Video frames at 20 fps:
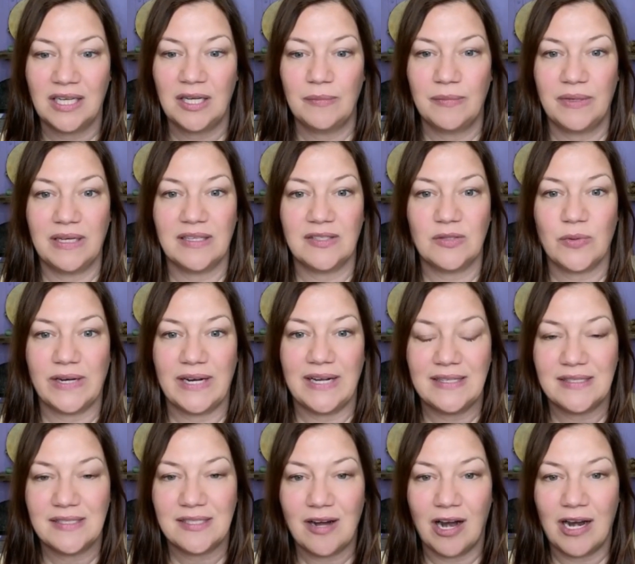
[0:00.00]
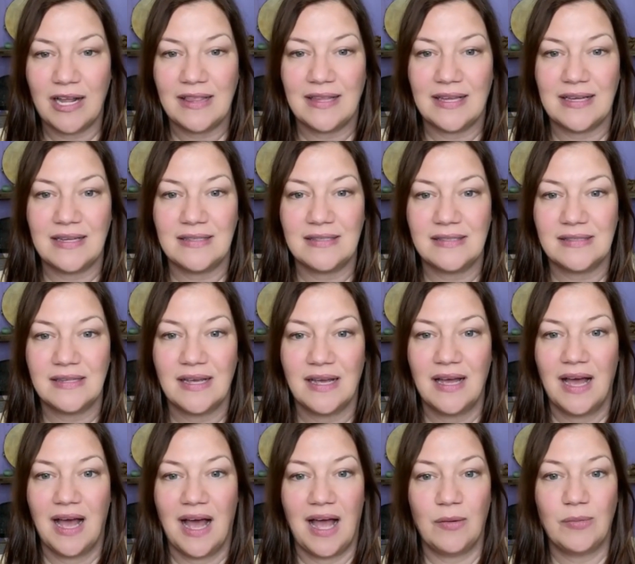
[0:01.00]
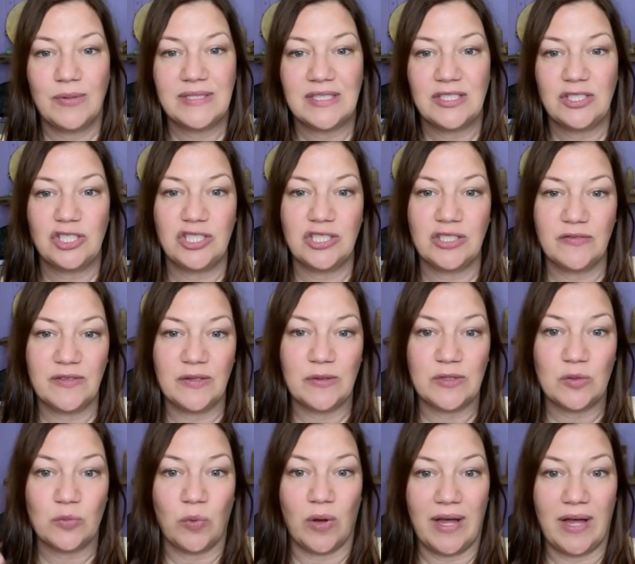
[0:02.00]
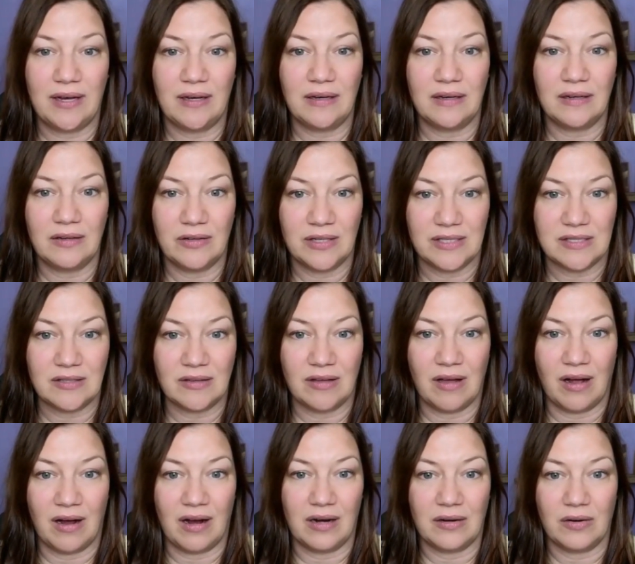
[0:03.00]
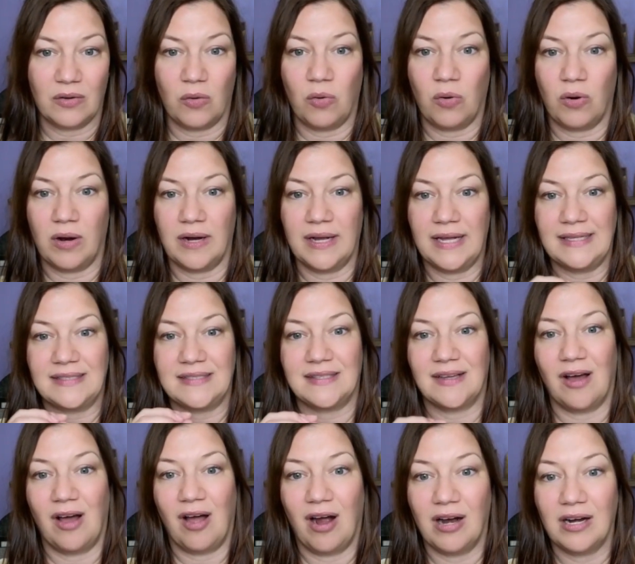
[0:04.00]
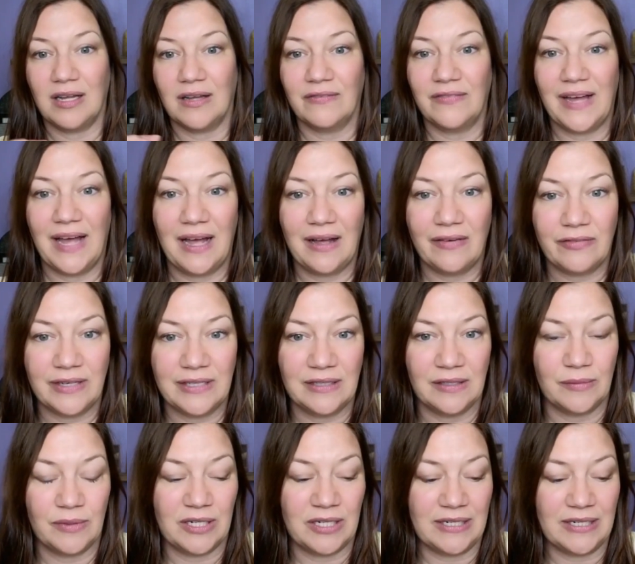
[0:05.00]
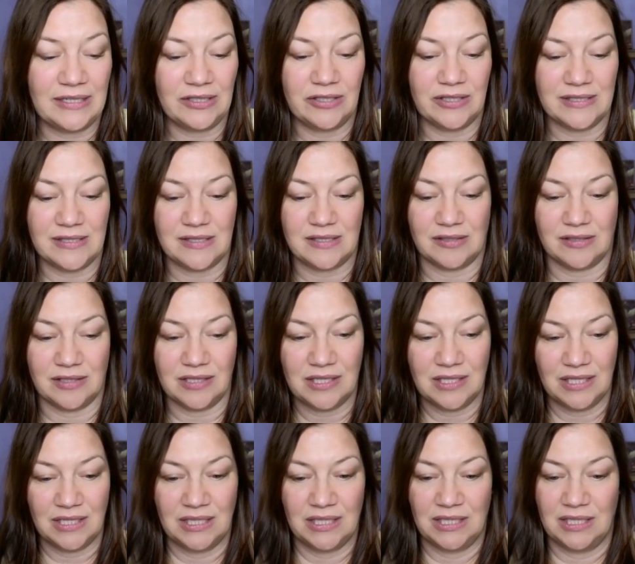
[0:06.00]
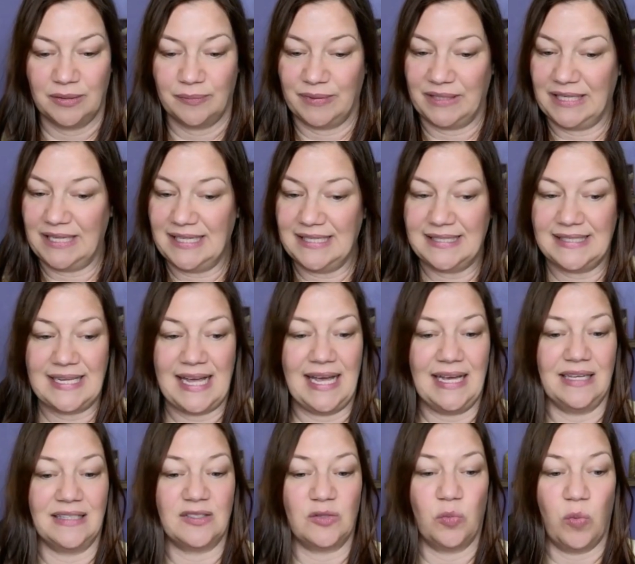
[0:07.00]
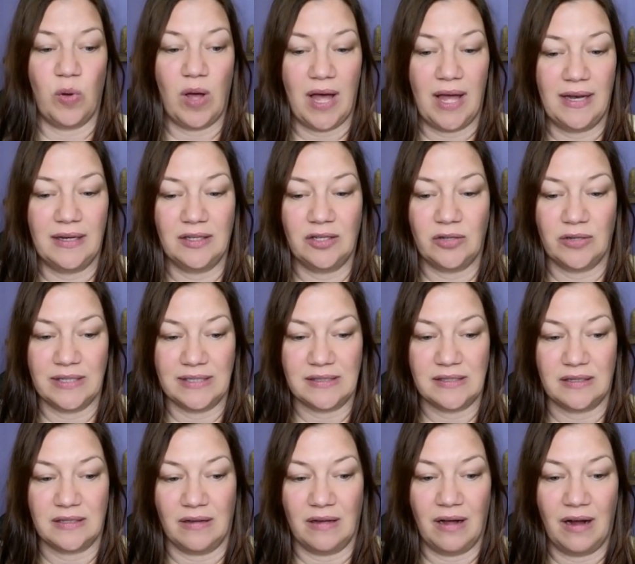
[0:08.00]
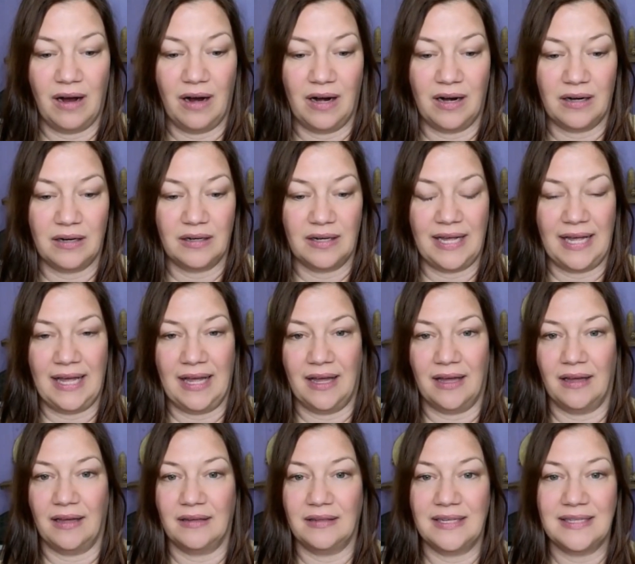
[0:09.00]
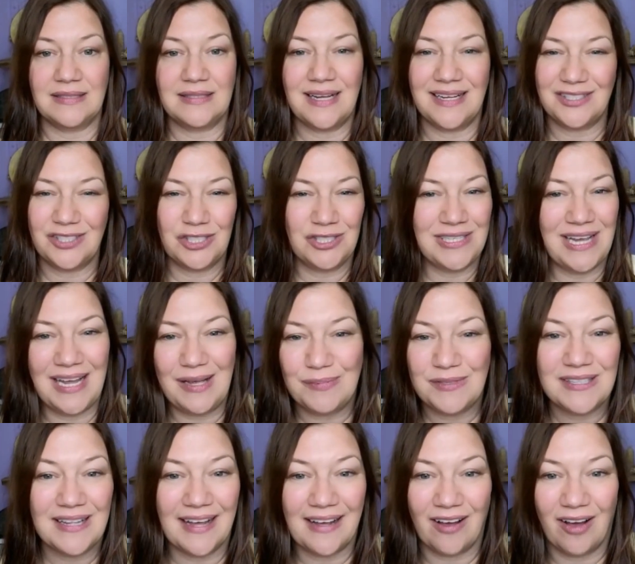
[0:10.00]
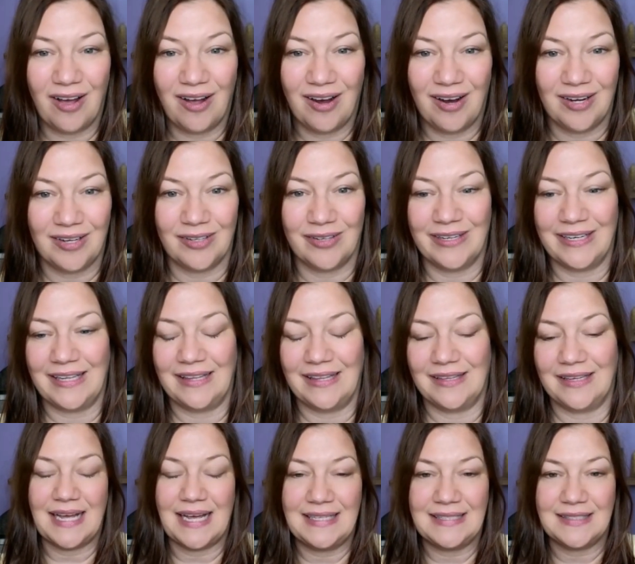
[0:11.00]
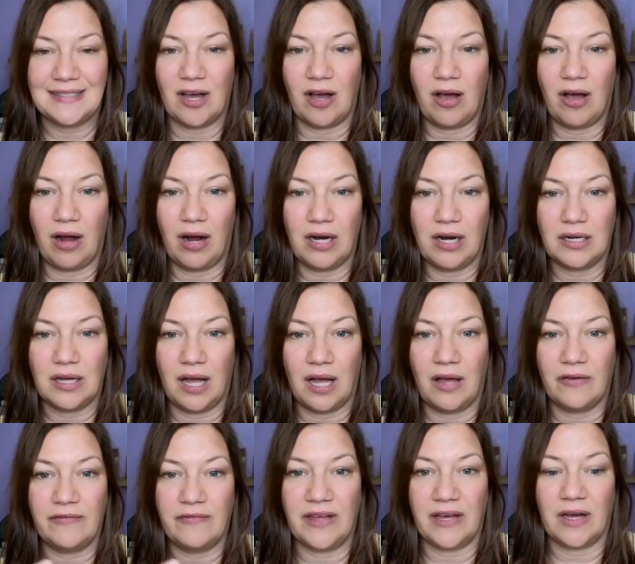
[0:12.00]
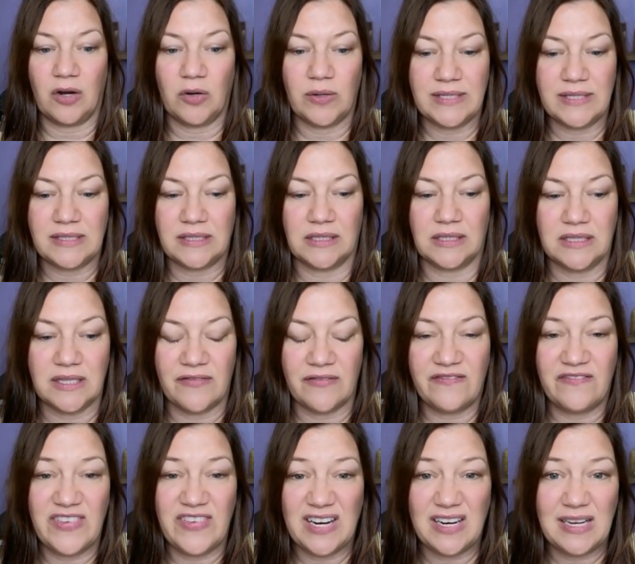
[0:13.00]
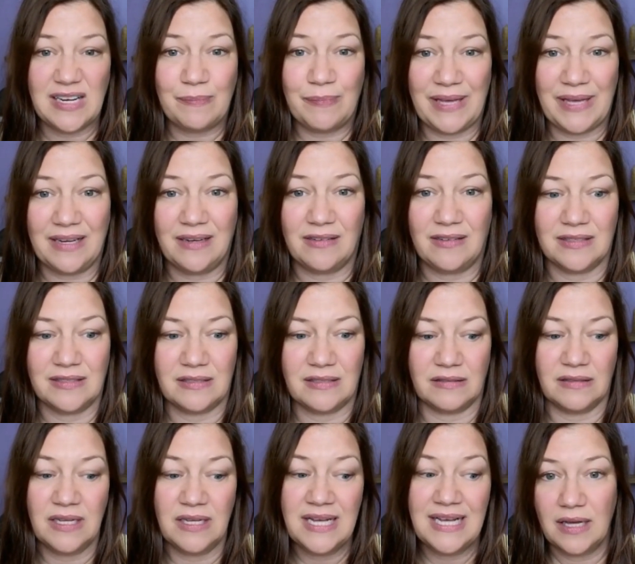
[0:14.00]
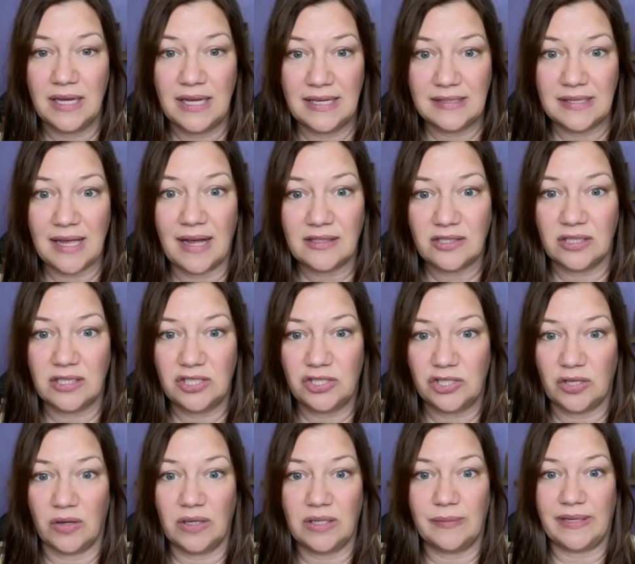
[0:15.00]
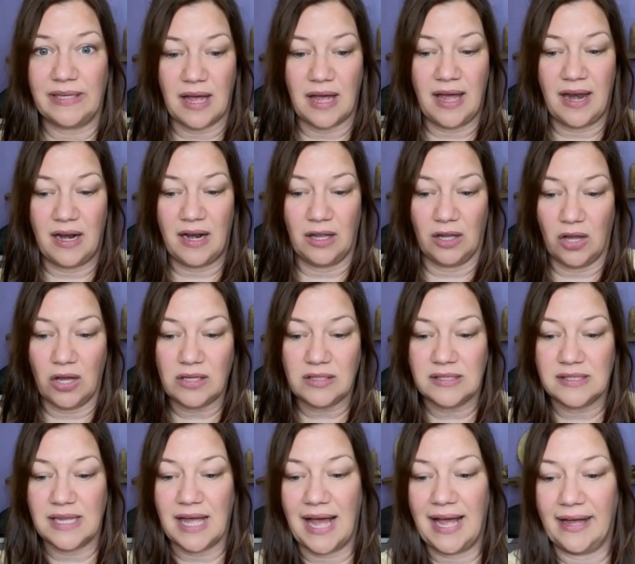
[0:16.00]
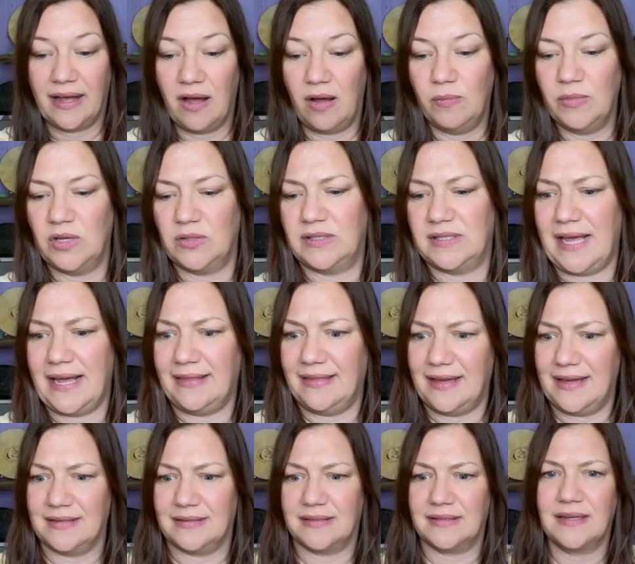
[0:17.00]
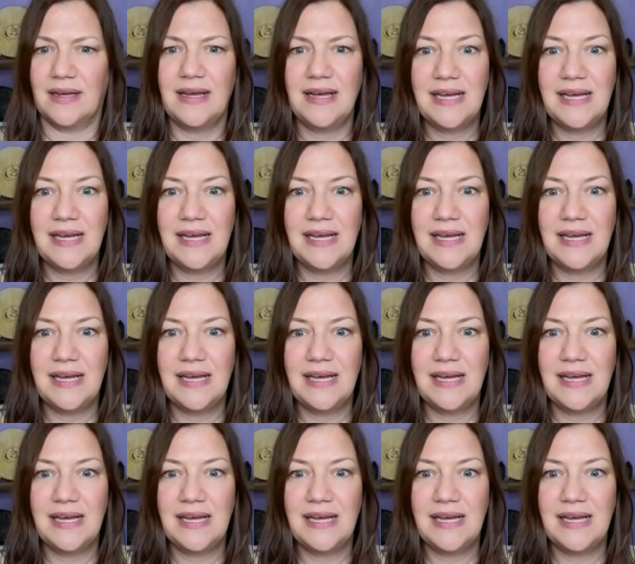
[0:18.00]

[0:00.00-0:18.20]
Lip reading: Because when I started this, I wasn't sure if there was one crystal heart or it's the heart of every Lemurian crystal, but he's saying it's one crystal heart, and it's not shaped like a heart or anything. It's the heart of the crystal. It's a very big crystal. He's actually showing me, it looks like, almost like this.